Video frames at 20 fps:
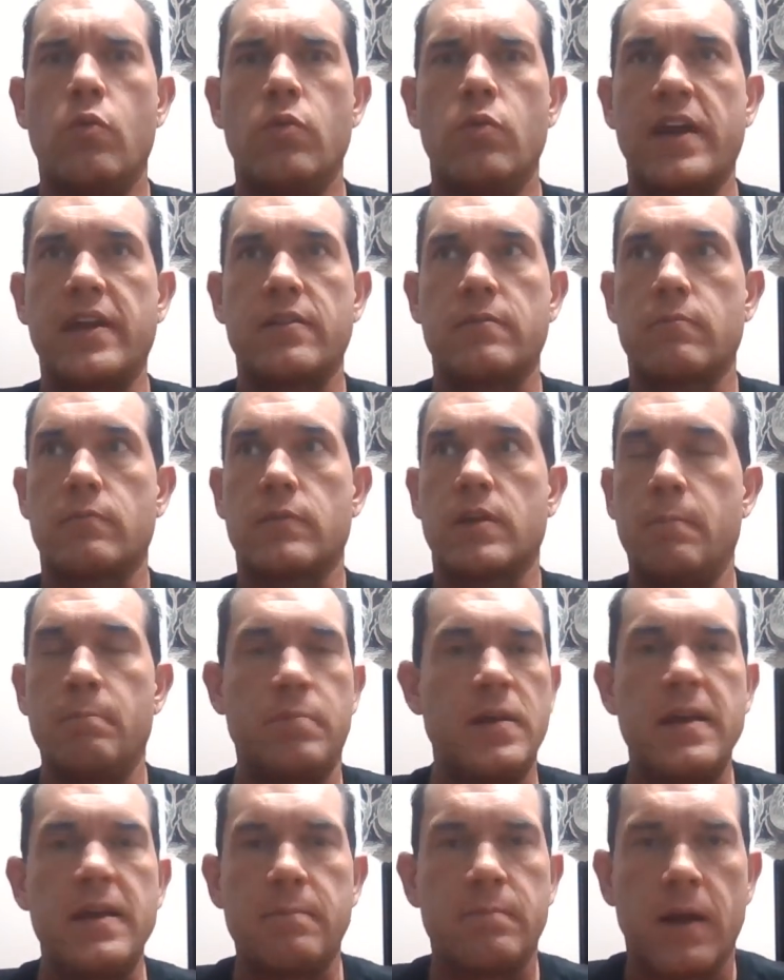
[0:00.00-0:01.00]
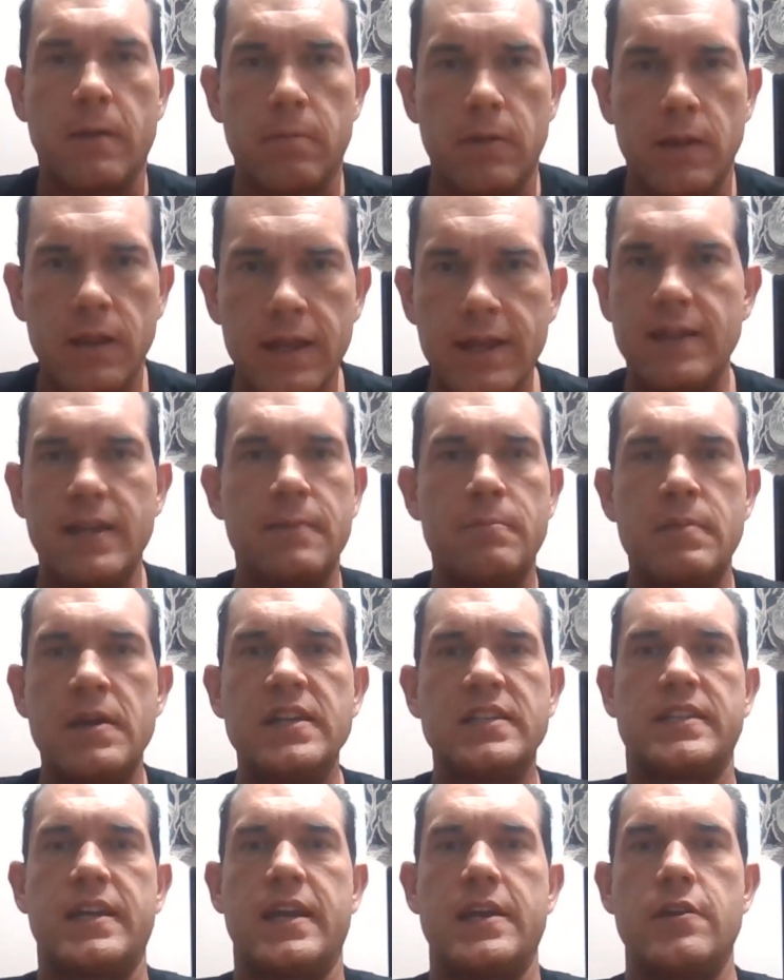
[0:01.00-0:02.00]
like be completely
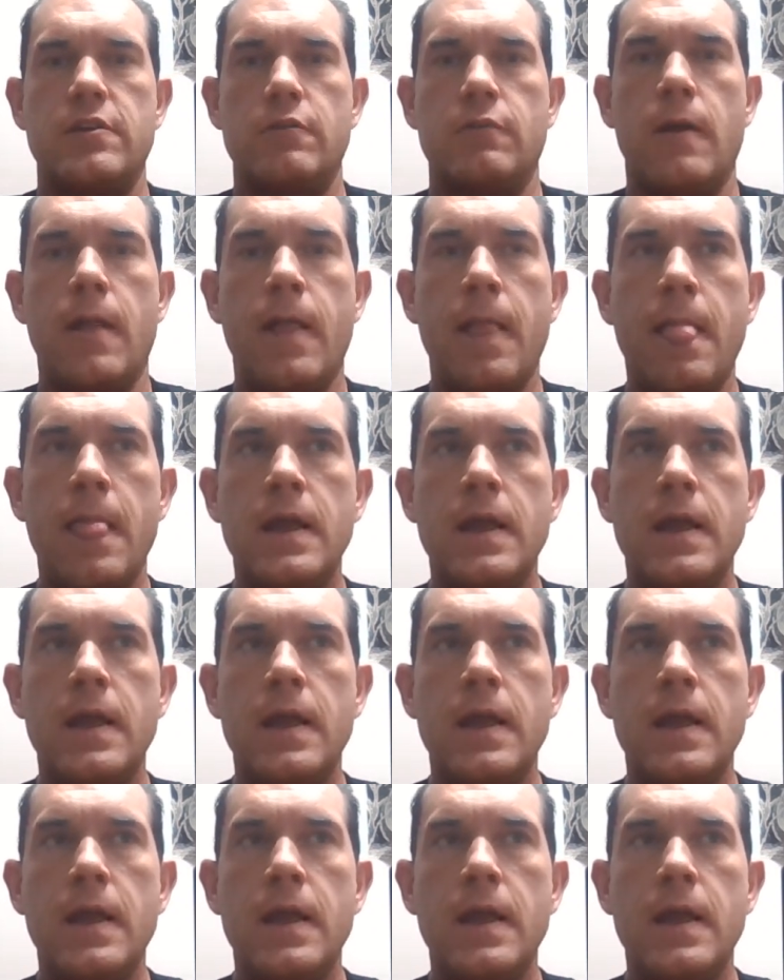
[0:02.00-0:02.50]
pissed at you?